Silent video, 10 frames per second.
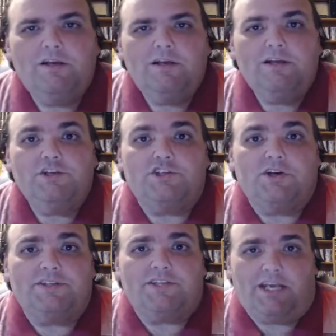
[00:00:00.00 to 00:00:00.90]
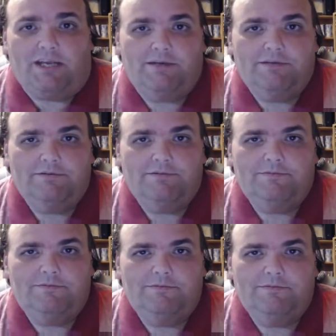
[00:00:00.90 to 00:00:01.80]
Surety,
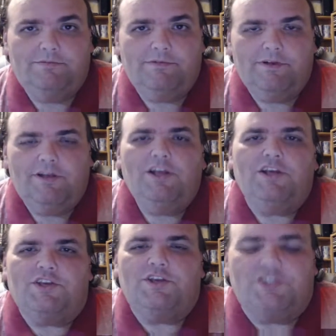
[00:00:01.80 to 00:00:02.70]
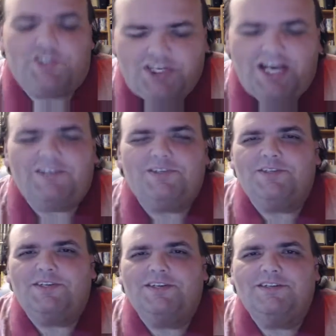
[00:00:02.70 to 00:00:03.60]
you
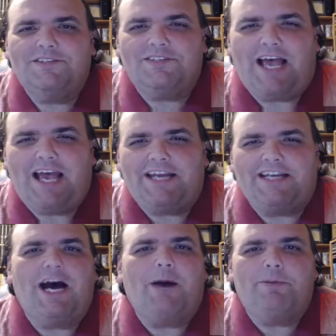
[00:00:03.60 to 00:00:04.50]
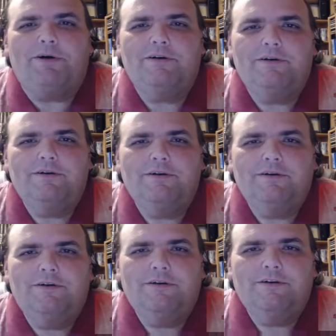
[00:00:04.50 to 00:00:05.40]
just signed up
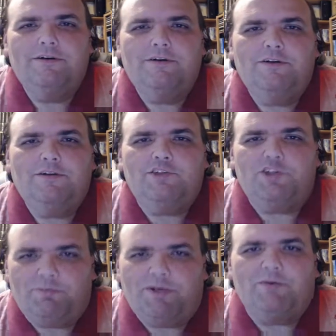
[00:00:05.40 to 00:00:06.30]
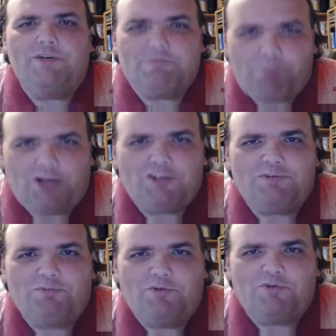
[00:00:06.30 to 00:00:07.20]
to be
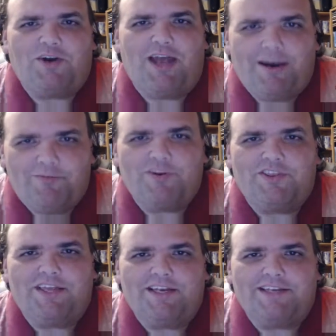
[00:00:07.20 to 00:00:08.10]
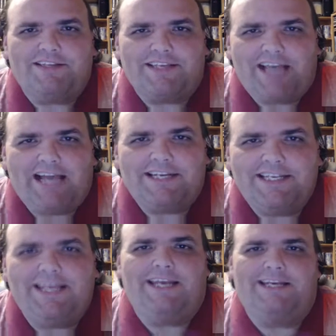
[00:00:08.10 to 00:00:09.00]
responsible for everything that the guy
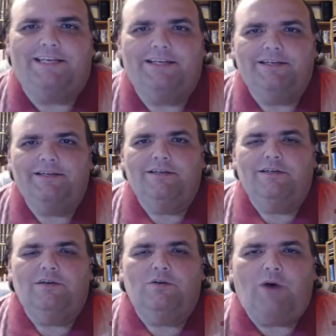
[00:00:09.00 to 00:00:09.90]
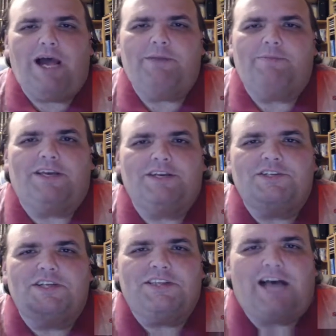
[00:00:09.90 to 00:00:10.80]
did. Why? Because
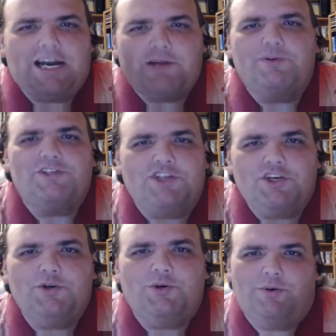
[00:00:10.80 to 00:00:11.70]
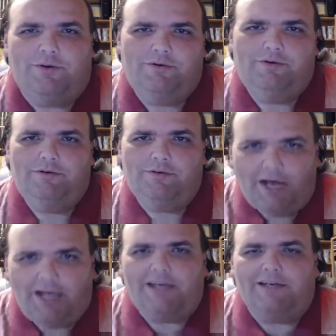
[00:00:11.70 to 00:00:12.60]
you thought it was you,
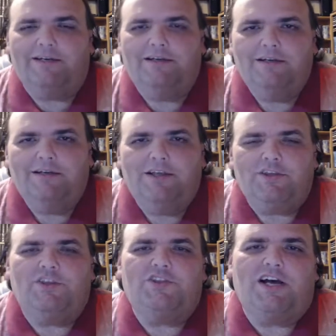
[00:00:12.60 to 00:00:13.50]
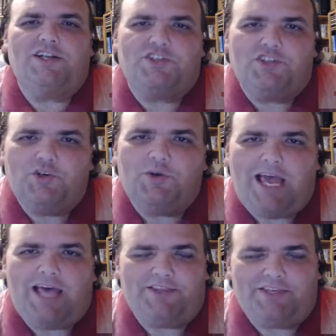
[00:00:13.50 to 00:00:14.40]
right? You thought you
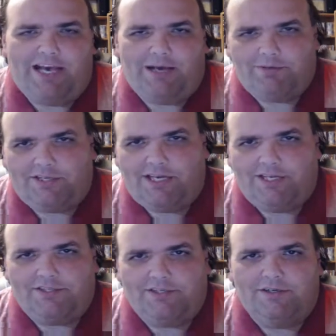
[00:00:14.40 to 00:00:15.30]
had the obligation.